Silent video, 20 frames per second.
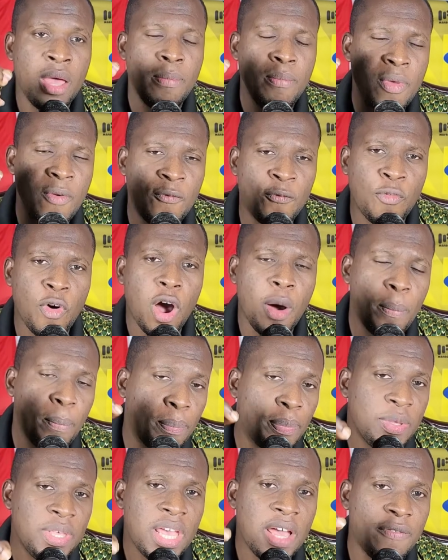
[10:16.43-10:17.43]
before
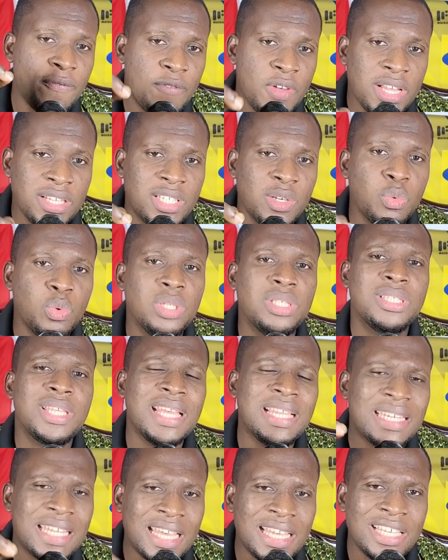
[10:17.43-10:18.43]
PFAG will
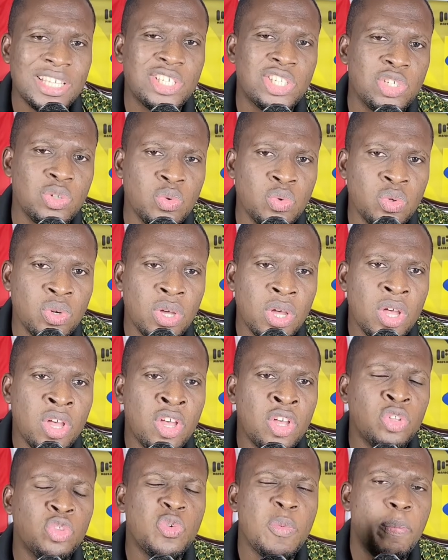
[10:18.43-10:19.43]
take the issue
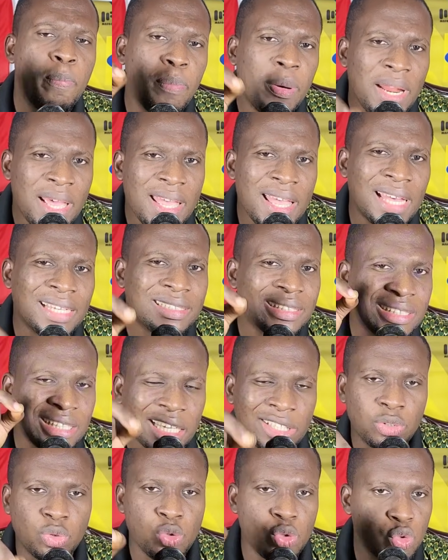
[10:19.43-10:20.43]
to player
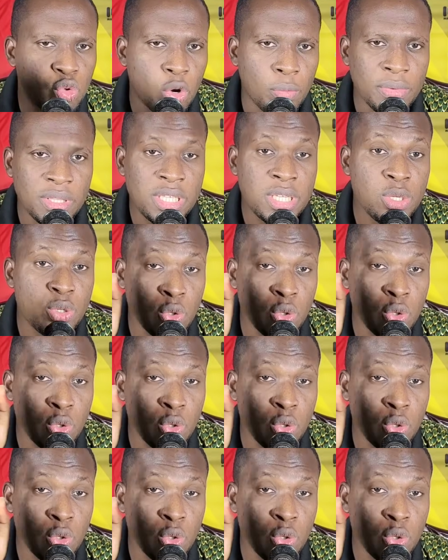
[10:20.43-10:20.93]
status committee.